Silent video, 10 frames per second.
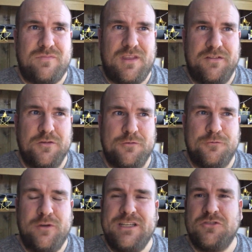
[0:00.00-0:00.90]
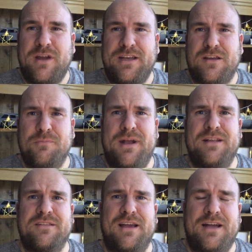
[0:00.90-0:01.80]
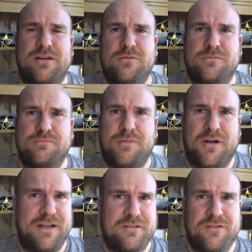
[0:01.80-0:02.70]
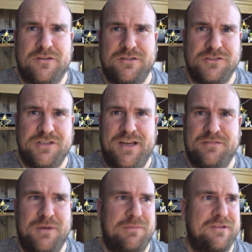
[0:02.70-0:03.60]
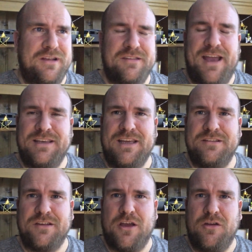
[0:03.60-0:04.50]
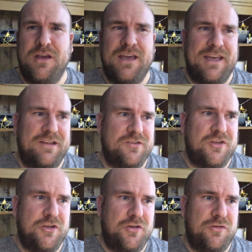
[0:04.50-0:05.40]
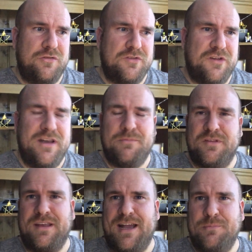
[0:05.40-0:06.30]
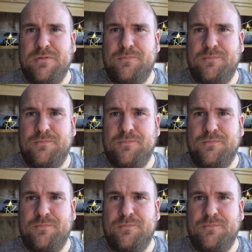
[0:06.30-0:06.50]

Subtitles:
sort of free trade compared to how buying stocks and shares maybe say 10 years ago is you sign up to the app,